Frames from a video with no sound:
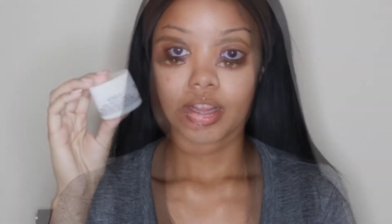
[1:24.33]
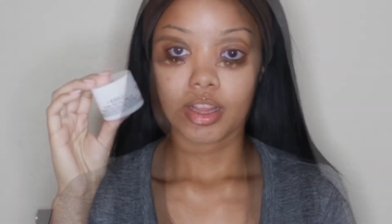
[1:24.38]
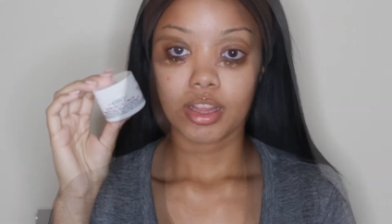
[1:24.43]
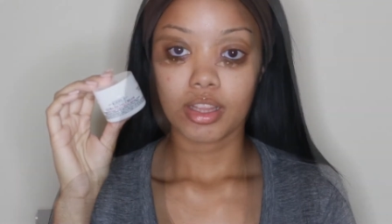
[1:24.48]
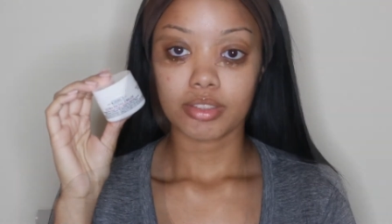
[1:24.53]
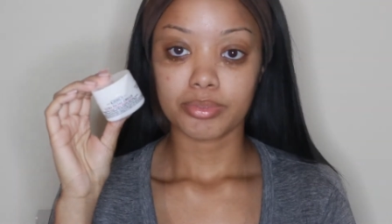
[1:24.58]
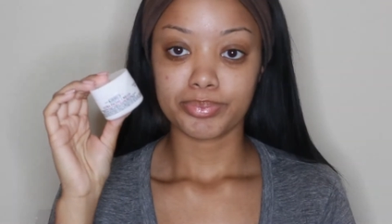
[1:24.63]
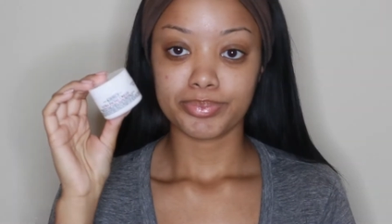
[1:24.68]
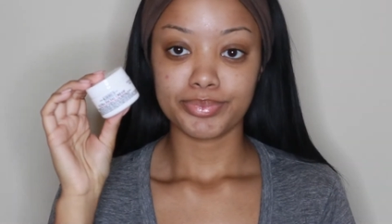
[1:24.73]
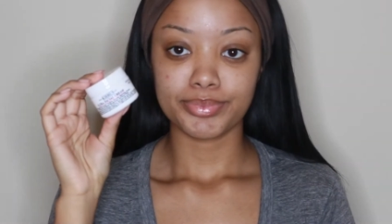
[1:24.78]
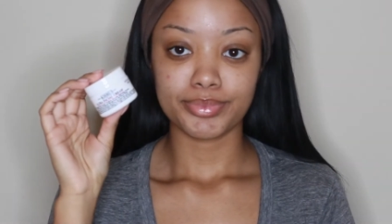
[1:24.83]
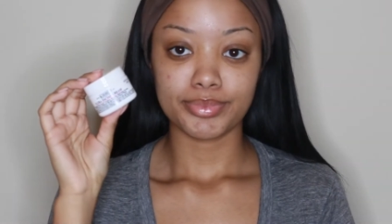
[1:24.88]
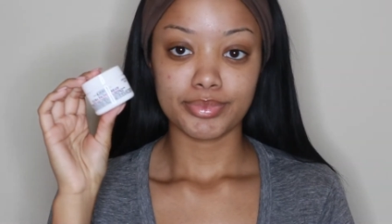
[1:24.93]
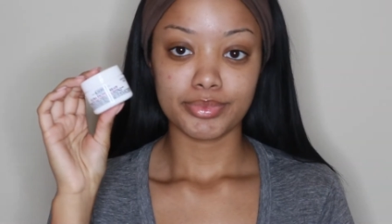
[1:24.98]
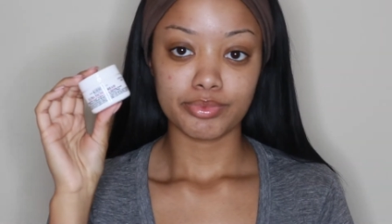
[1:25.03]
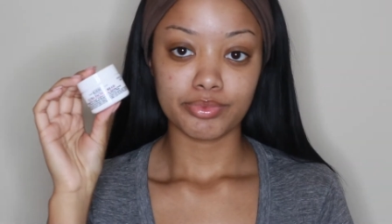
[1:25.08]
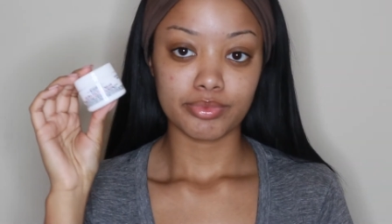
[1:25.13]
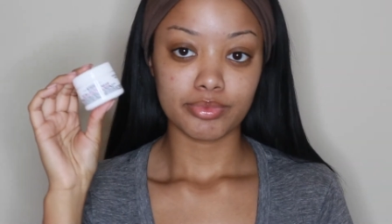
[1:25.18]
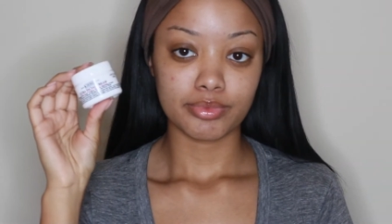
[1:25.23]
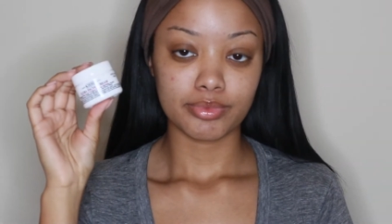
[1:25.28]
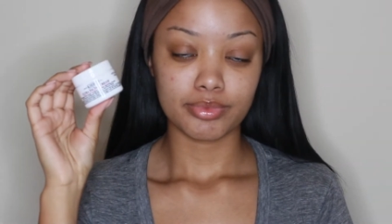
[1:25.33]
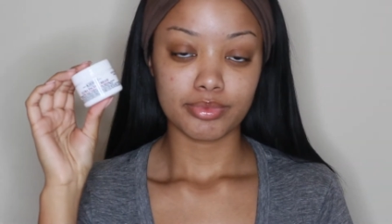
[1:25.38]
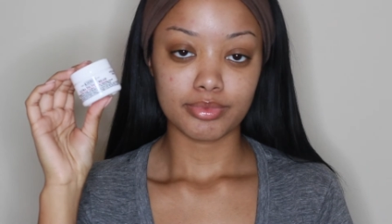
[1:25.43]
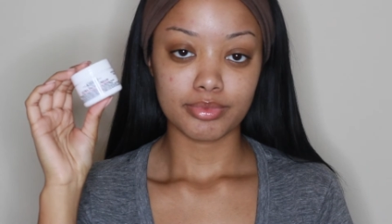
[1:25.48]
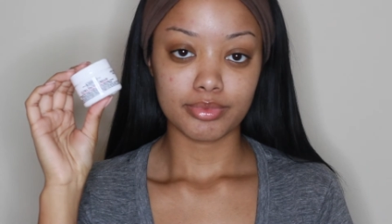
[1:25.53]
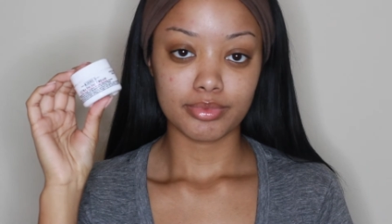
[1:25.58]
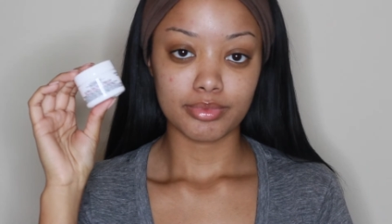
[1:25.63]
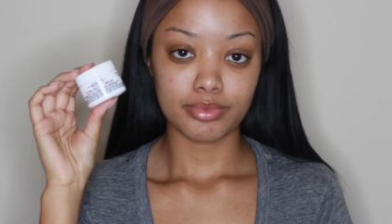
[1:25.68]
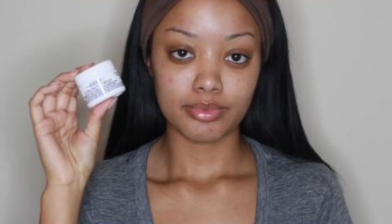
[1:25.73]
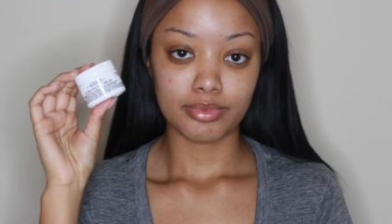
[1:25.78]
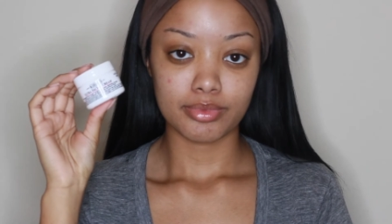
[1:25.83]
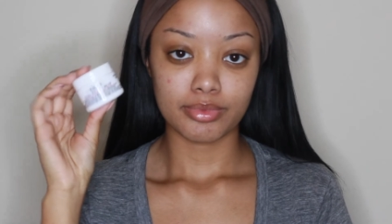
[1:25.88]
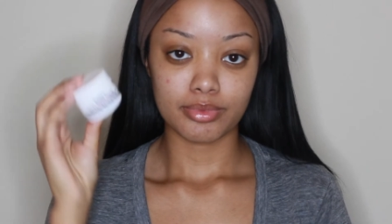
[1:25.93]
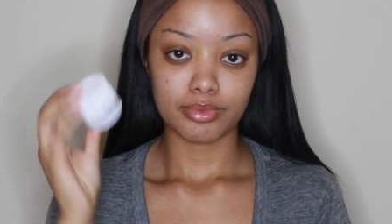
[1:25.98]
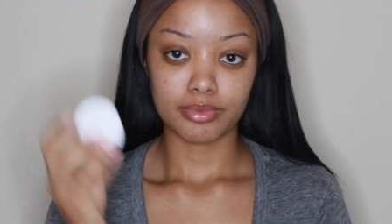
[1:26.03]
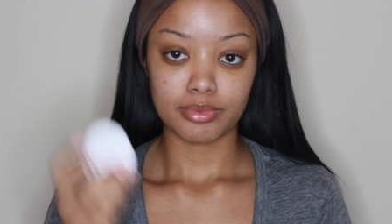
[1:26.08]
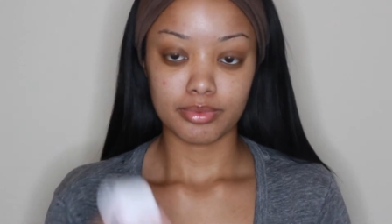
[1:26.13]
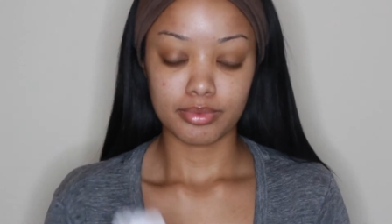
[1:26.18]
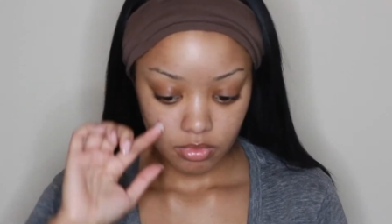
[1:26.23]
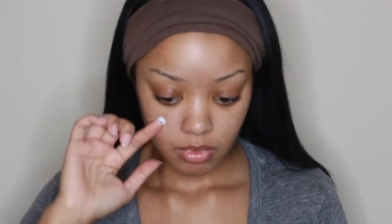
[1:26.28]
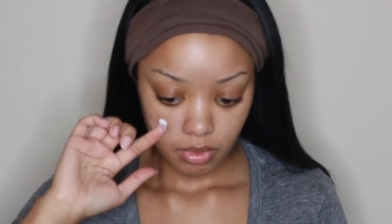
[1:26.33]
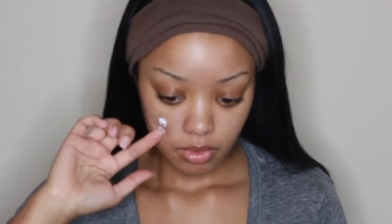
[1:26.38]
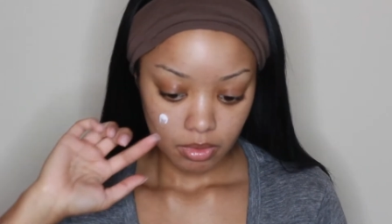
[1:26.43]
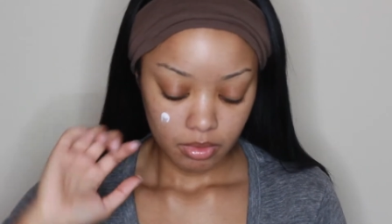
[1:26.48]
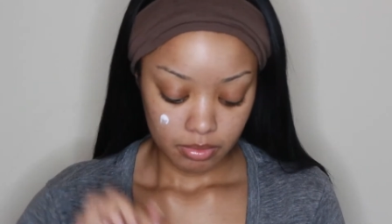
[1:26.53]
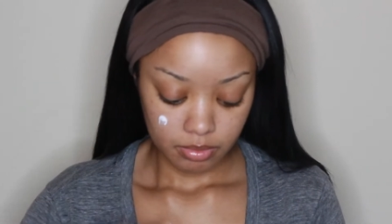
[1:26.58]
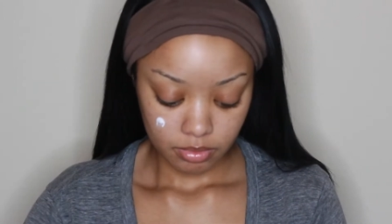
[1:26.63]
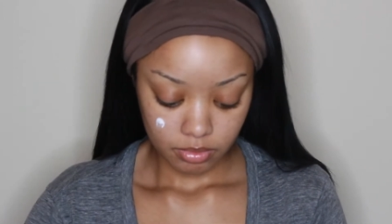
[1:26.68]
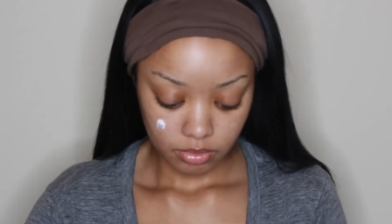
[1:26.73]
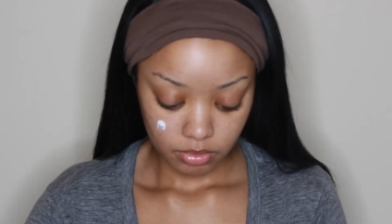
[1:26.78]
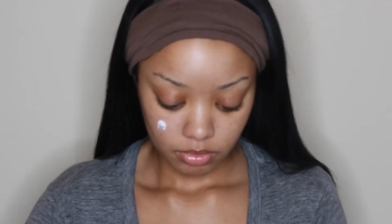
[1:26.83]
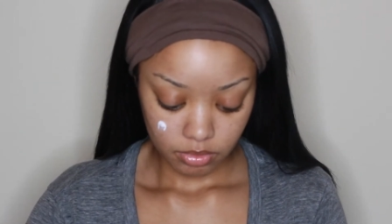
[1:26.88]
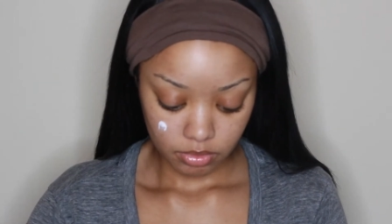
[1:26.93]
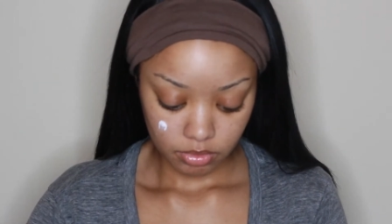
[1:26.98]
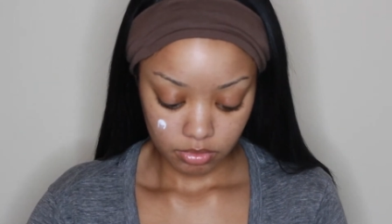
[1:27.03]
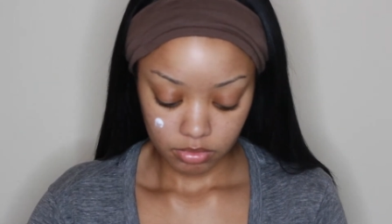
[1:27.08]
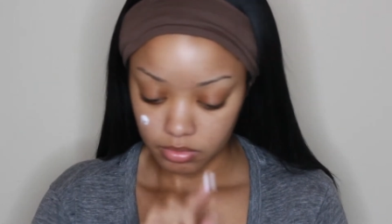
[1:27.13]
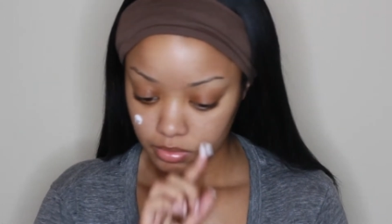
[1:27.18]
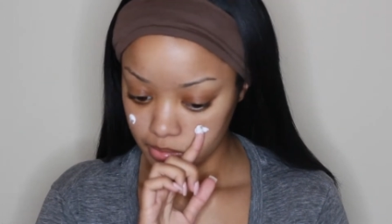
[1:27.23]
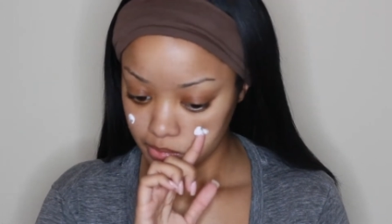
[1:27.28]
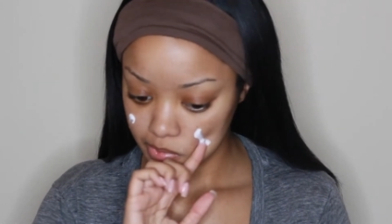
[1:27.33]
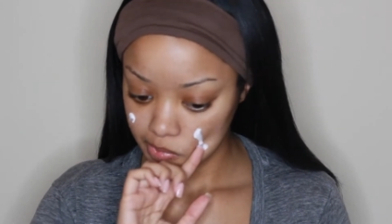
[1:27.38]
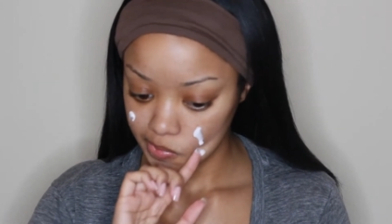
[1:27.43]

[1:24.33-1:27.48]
So I'm first going to start off by just moisturizing my skin.